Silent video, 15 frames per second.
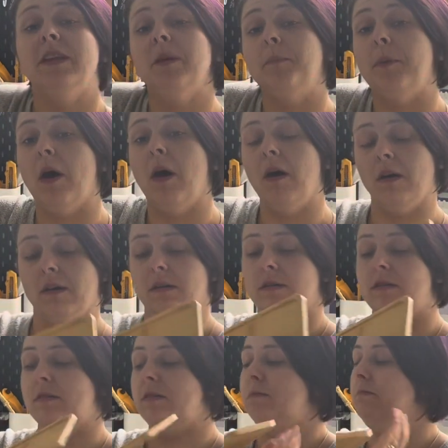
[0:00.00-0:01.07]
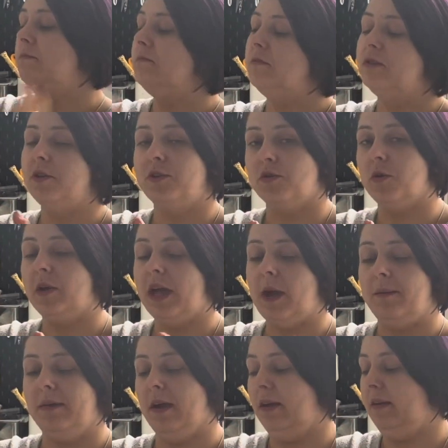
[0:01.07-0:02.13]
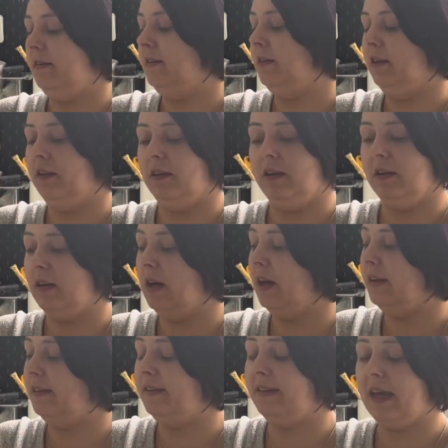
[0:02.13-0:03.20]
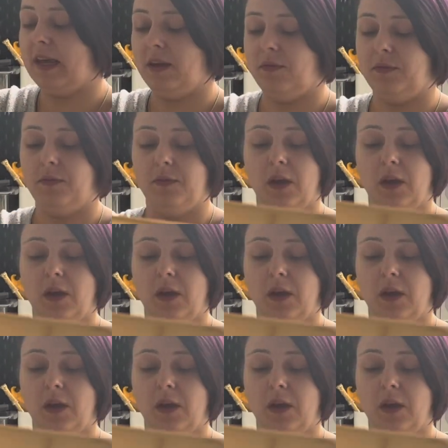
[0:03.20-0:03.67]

a box, so it's all kept nice and safe.